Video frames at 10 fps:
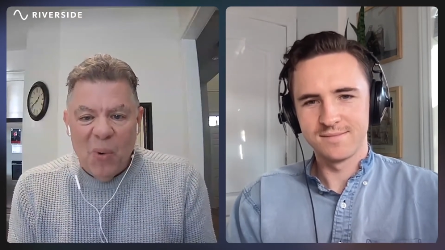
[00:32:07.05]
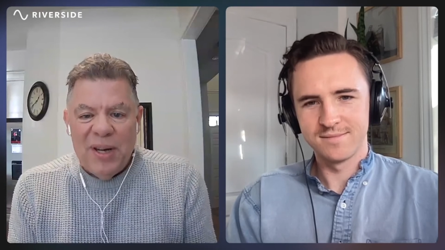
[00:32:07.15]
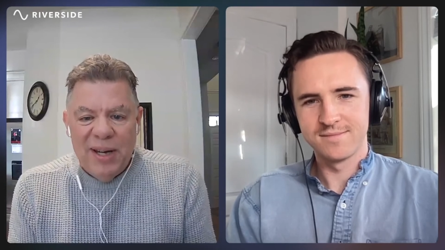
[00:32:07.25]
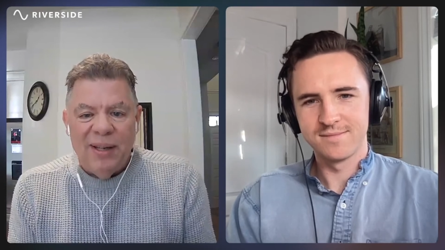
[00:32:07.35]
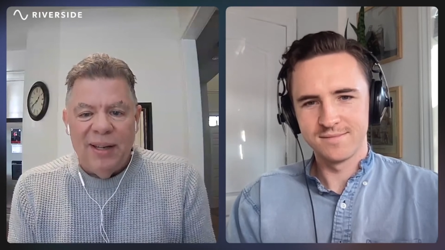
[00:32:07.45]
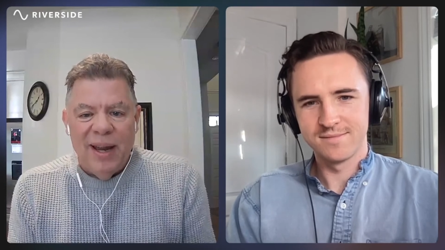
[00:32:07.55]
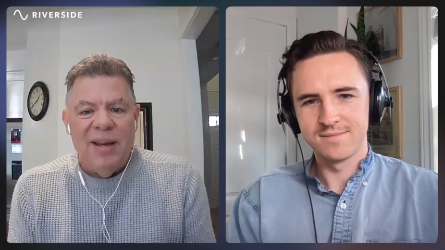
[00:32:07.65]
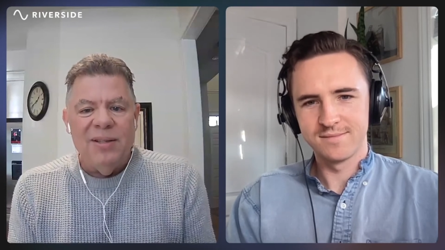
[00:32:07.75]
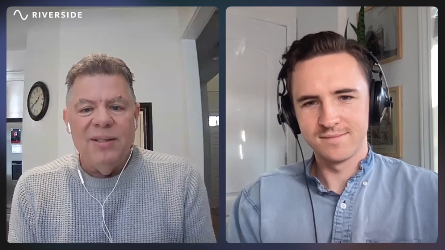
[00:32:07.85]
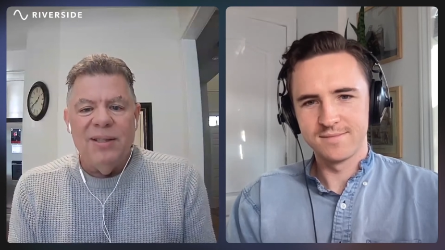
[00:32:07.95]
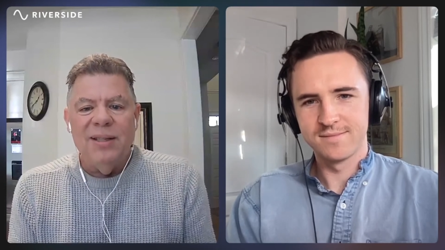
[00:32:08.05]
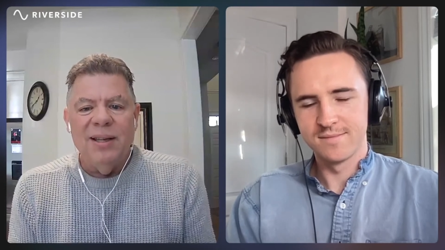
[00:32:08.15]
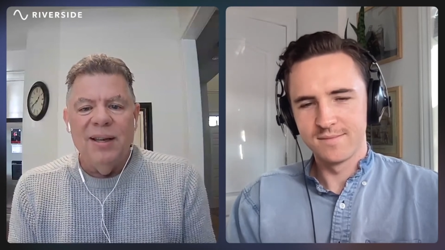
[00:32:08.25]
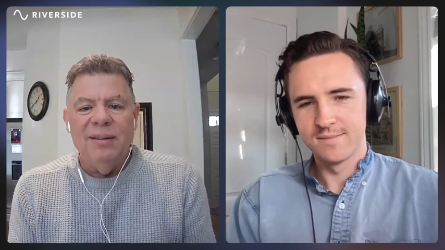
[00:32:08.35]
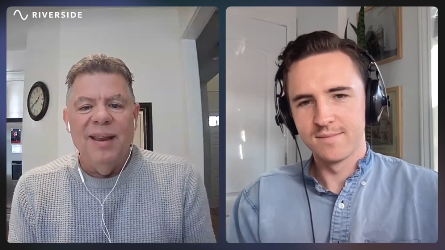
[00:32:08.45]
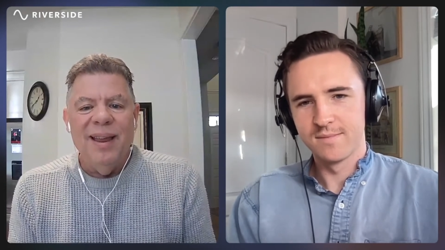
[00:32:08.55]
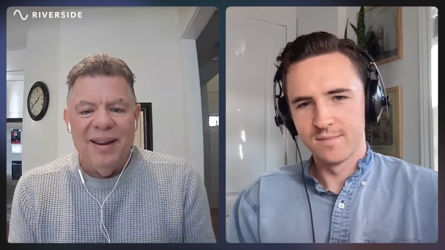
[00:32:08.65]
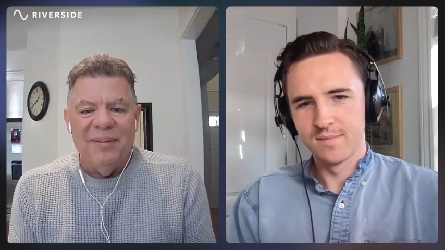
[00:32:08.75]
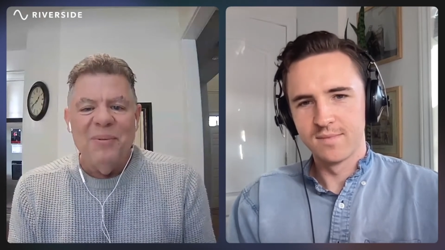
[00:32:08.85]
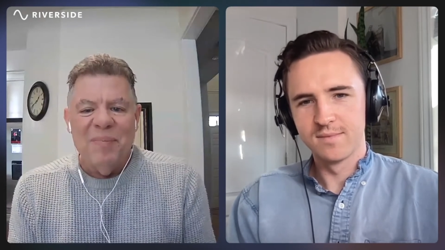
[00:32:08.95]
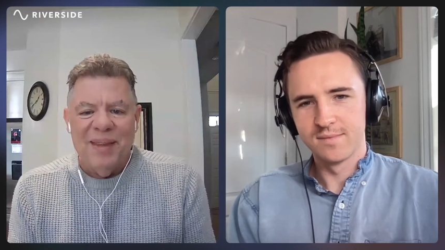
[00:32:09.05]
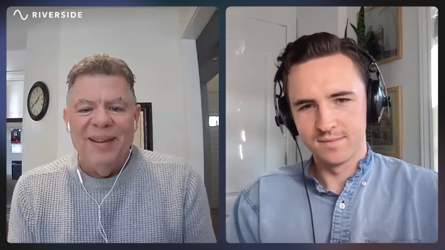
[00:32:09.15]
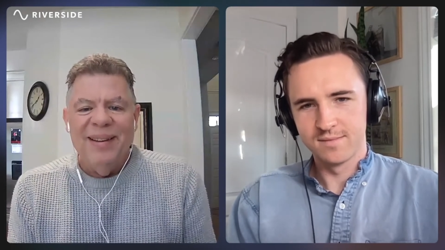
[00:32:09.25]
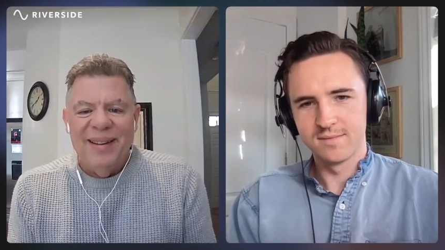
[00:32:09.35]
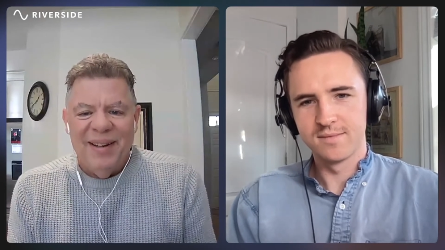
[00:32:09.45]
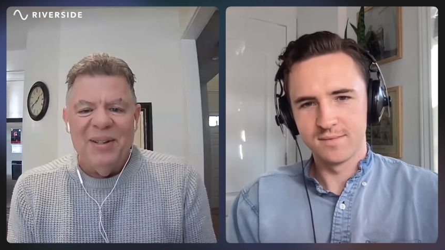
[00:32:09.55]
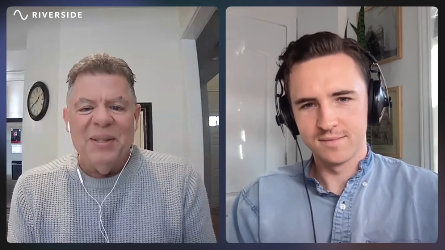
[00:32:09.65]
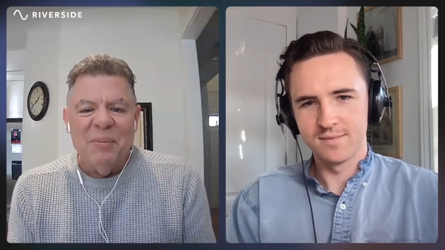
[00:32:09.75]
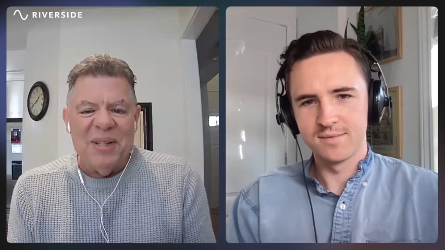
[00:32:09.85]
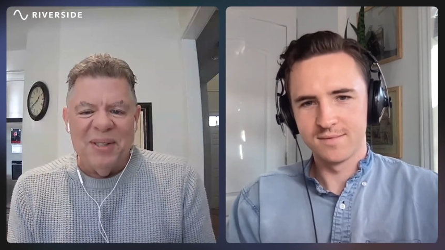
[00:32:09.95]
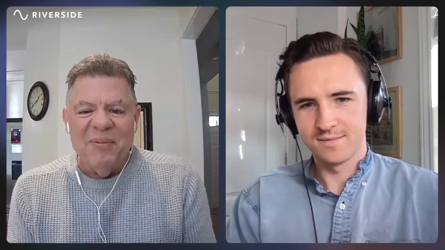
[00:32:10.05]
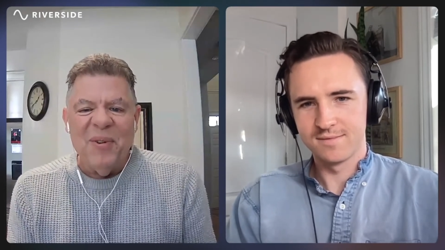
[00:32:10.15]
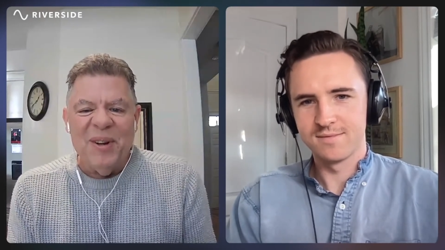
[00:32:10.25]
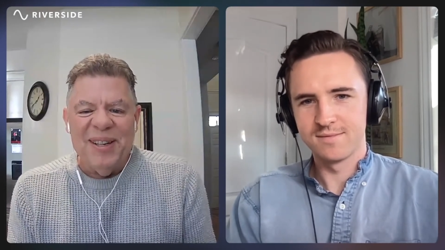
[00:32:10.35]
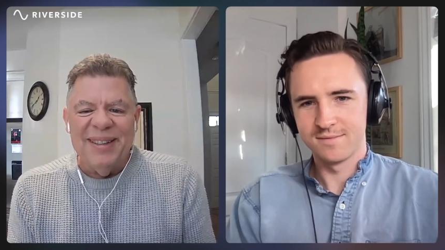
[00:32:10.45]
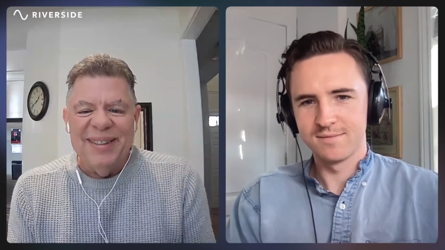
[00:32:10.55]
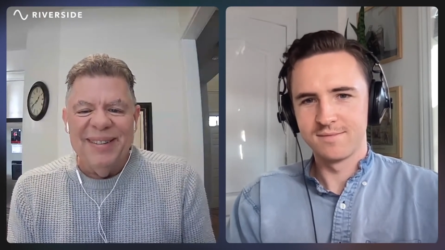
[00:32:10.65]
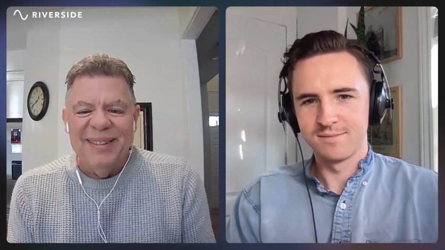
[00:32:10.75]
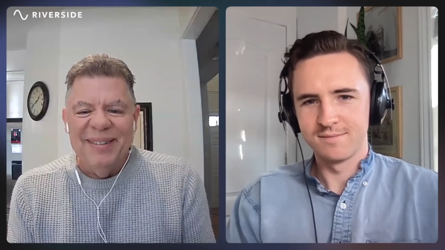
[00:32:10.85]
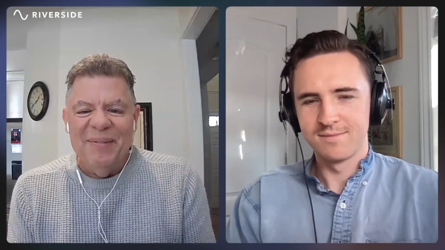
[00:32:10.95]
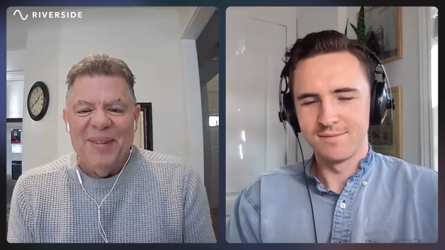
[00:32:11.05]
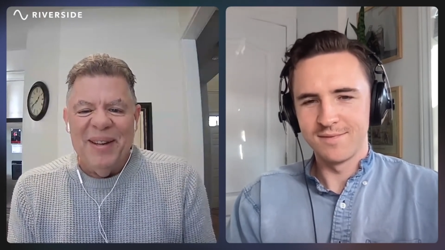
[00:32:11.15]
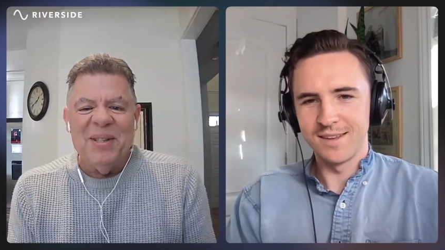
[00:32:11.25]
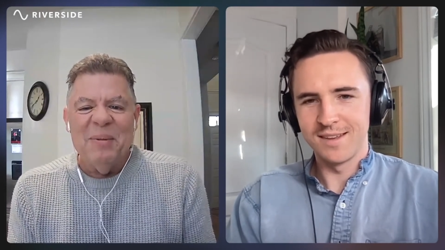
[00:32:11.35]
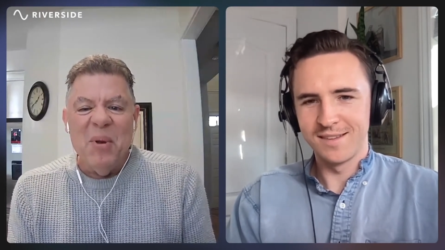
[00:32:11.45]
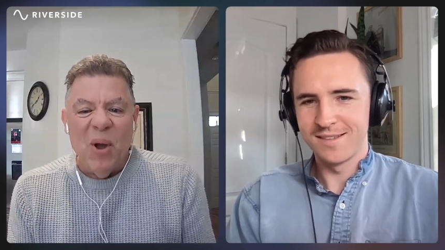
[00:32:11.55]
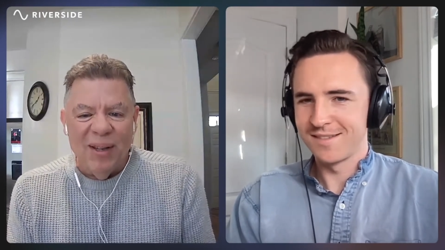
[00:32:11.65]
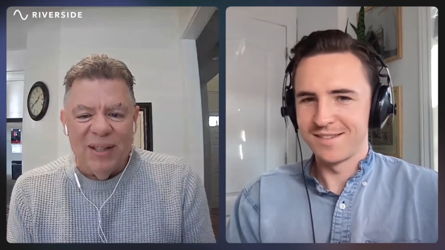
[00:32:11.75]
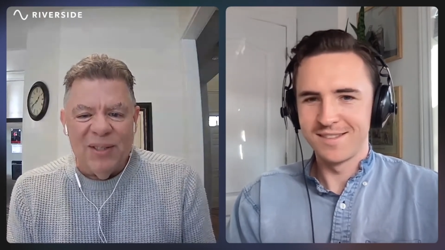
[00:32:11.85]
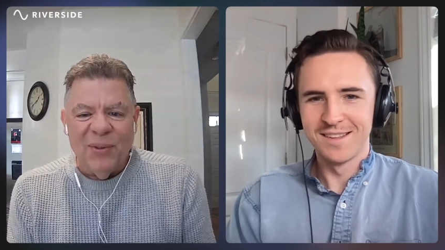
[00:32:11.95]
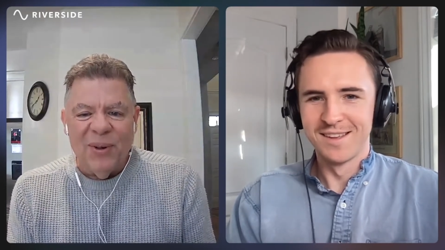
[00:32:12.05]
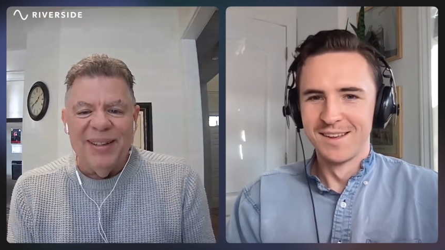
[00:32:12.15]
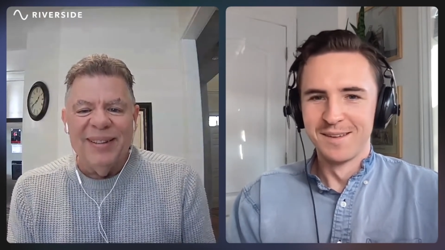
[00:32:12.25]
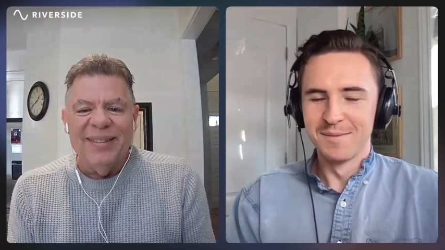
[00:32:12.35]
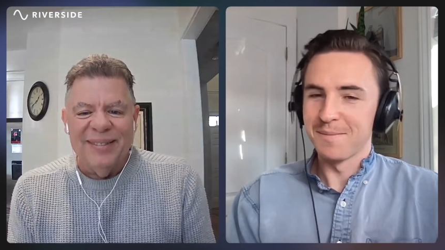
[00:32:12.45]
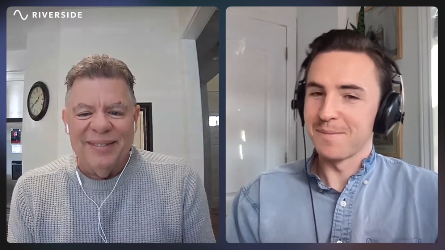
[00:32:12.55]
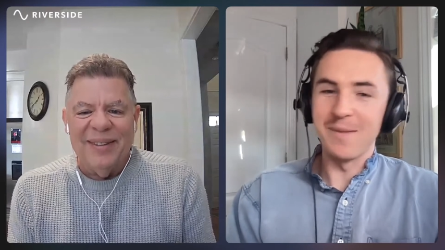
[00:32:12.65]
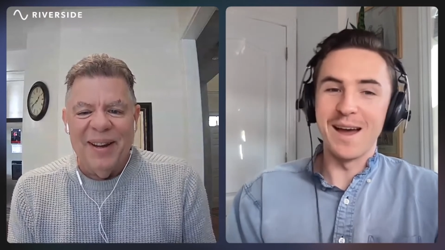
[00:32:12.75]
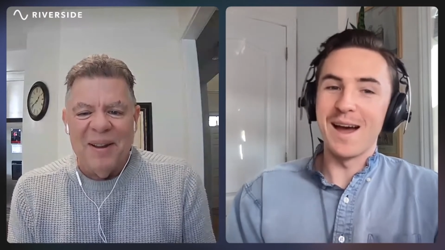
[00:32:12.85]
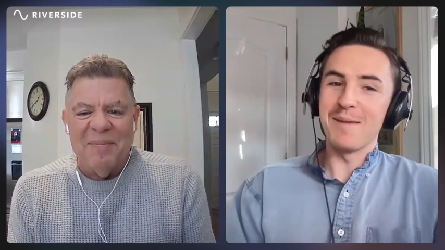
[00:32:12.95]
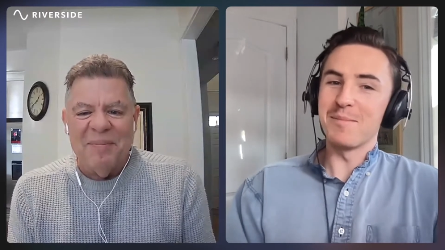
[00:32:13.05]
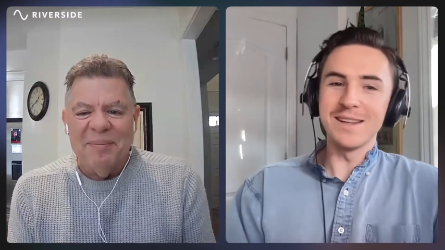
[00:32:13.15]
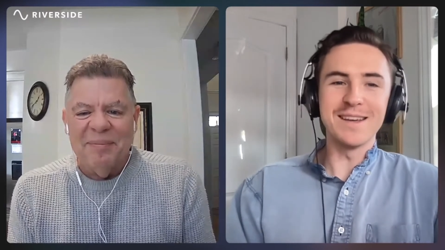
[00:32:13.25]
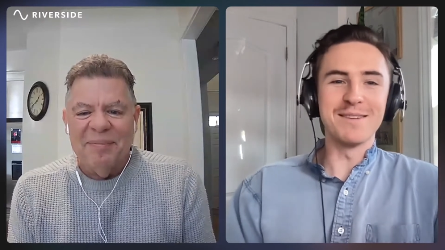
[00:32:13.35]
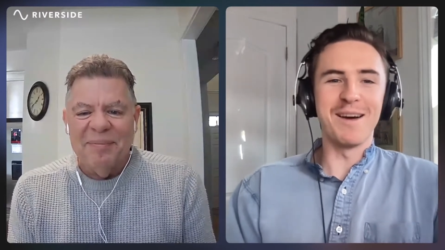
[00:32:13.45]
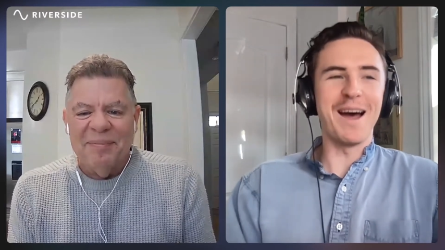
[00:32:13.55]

Speaker 1: own healing agency said, hey, here's some wisdom for you. Here's some knowledge for you. Yeah,
Speaker 2: yeah I believe.